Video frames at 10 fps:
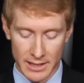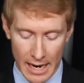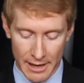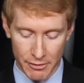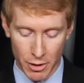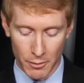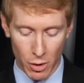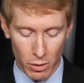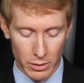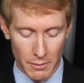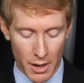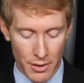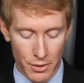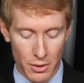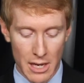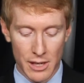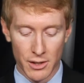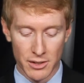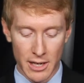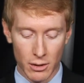aside from Kirkland Bothell.
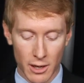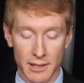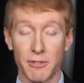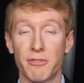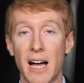Let's take a look at the